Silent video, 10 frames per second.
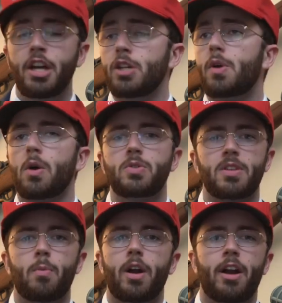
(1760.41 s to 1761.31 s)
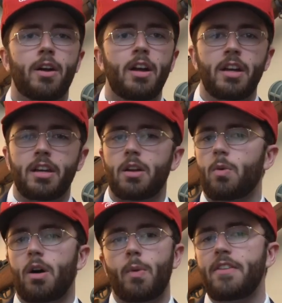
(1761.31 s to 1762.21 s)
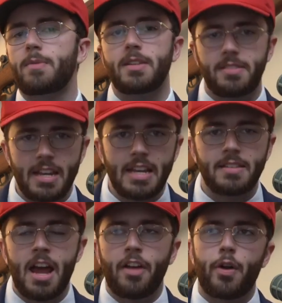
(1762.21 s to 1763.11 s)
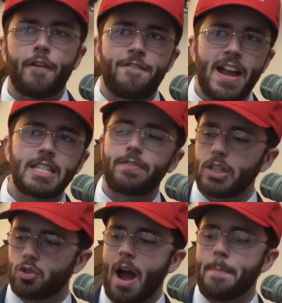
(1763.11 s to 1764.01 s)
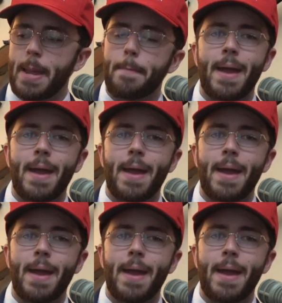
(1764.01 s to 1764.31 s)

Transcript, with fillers: you go somewhere you know away from the cities they're effectively dropping